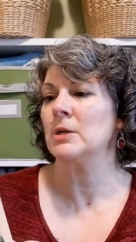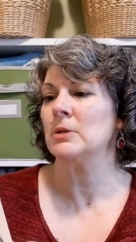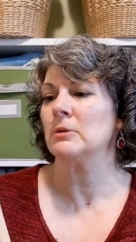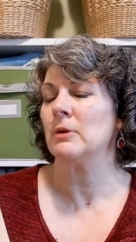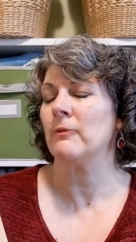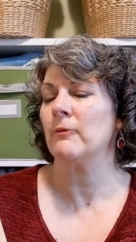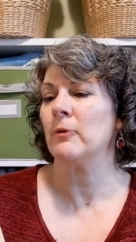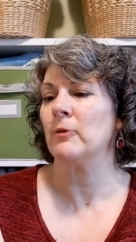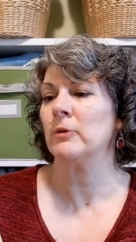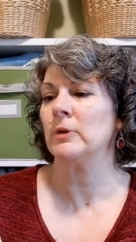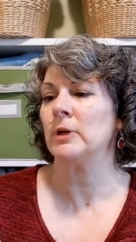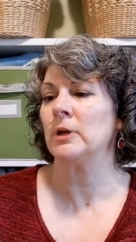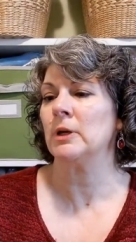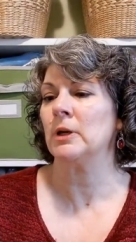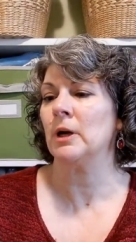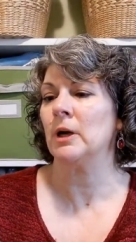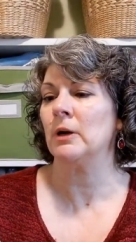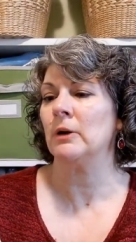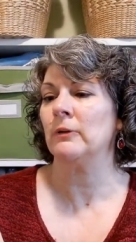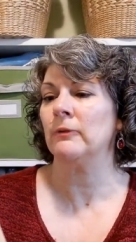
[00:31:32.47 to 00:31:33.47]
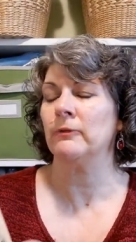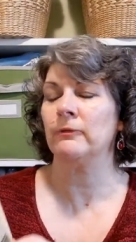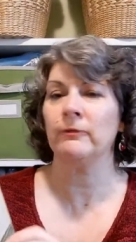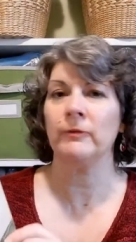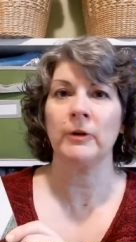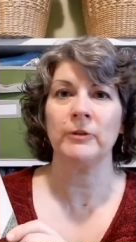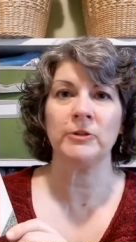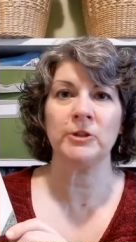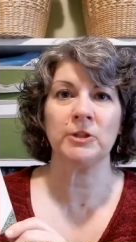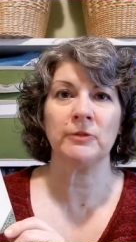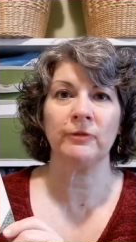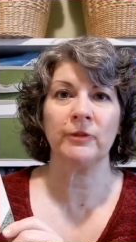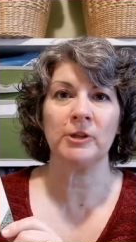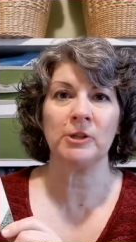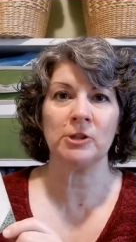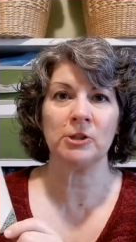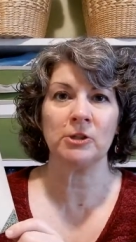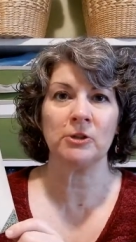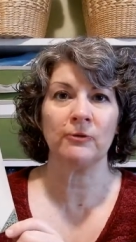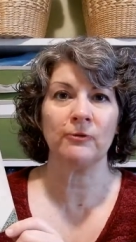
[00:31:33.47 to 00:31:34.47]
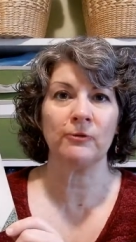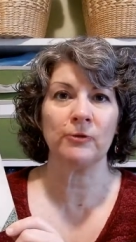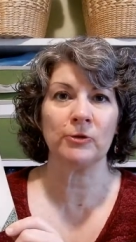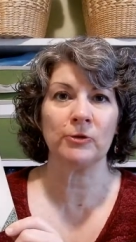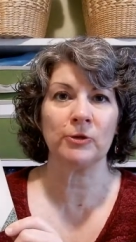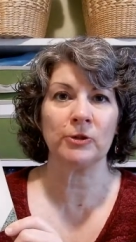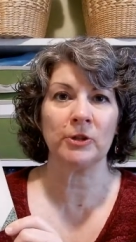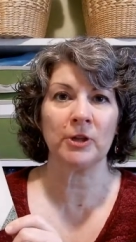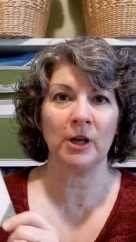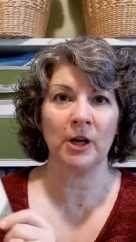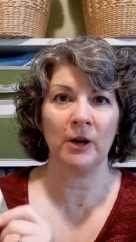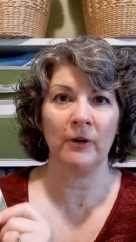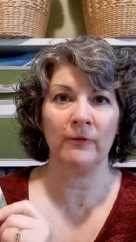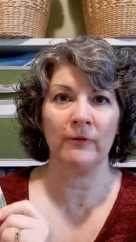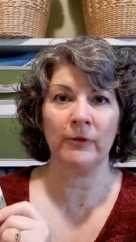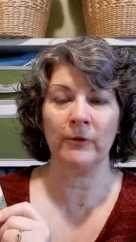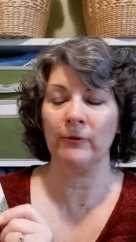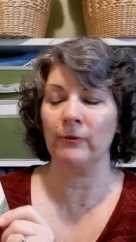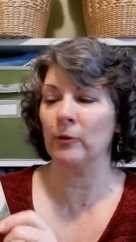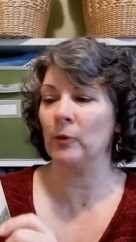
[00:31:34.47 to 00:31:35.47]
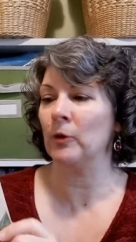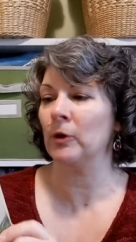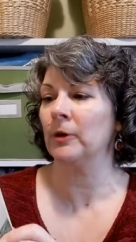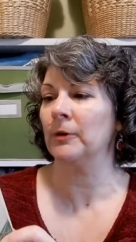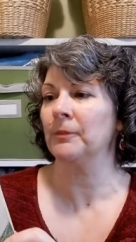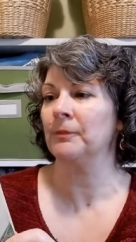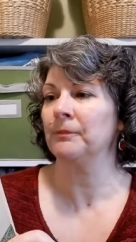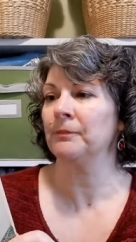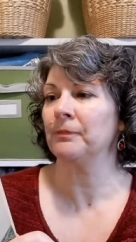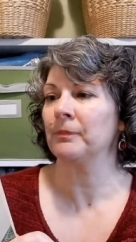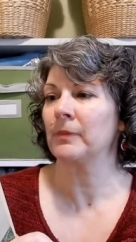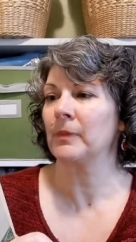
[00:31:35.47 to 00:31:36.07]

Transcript: So I just finished the first of the 4.